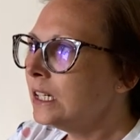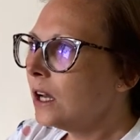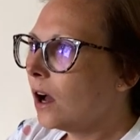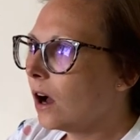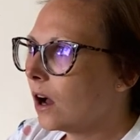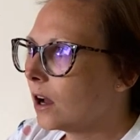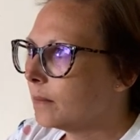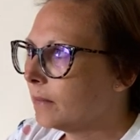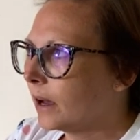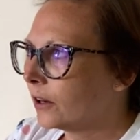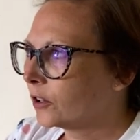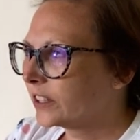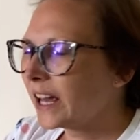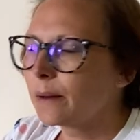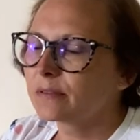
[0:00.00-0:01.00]
Um, and
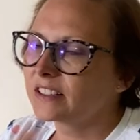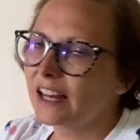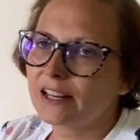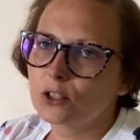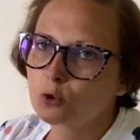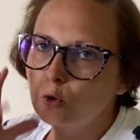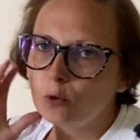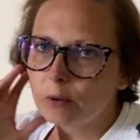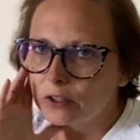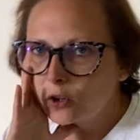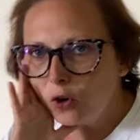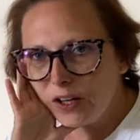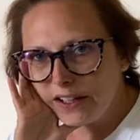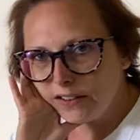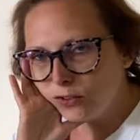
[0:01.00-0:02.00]
I kept saying to all my
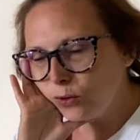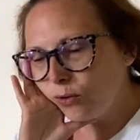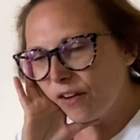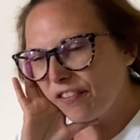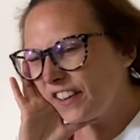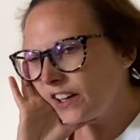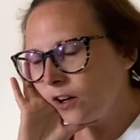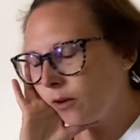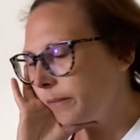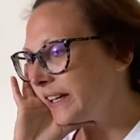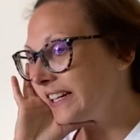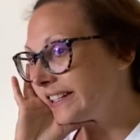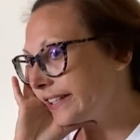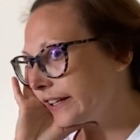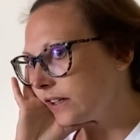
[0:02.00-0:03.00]
colleagues, "Oh, I think I'm
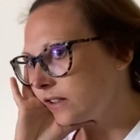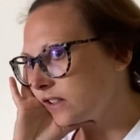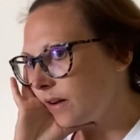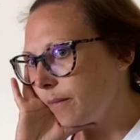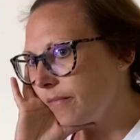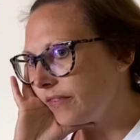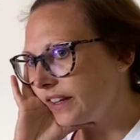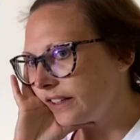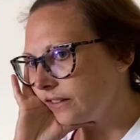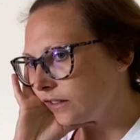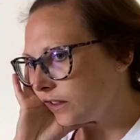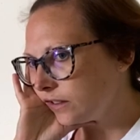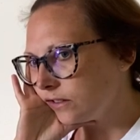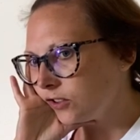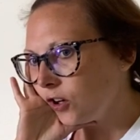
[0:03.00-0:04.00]
eating something
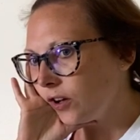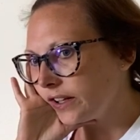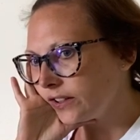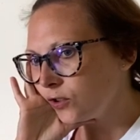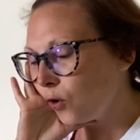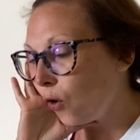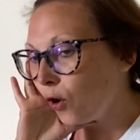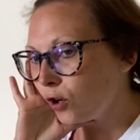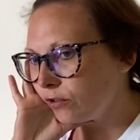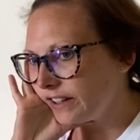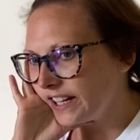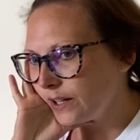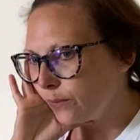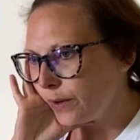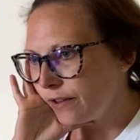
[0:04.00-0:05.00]
that's like not
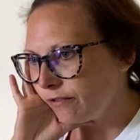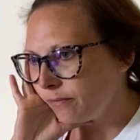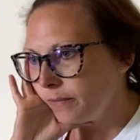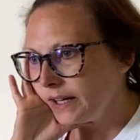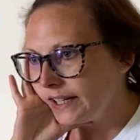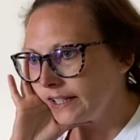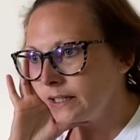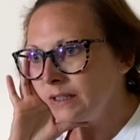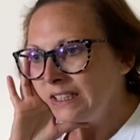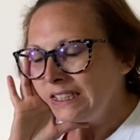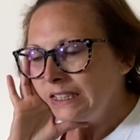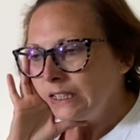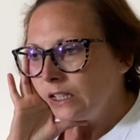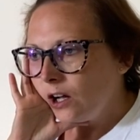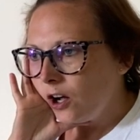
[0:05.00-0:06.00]
agreeing with me."
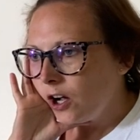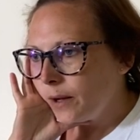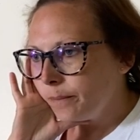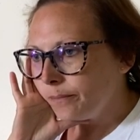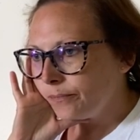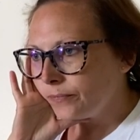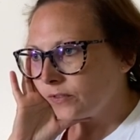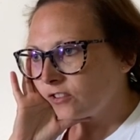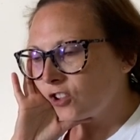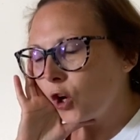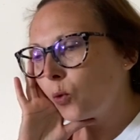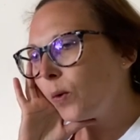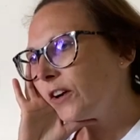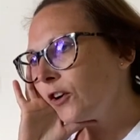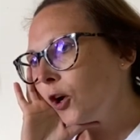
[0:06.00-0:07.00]
Um,
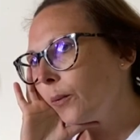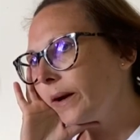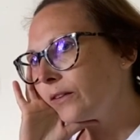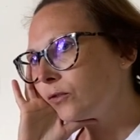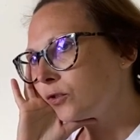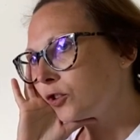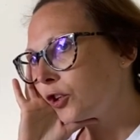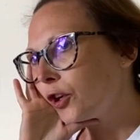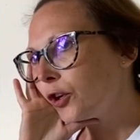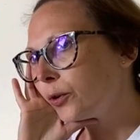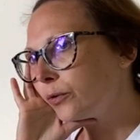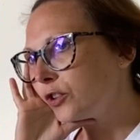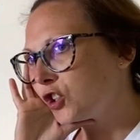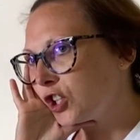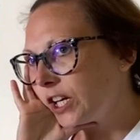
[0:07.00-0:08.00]
so when I went
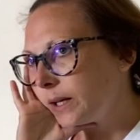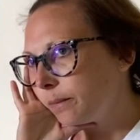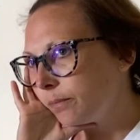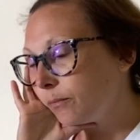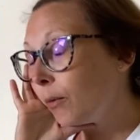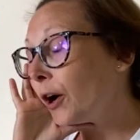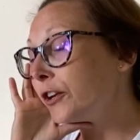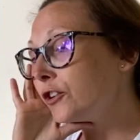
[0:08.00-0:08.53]
to the G, my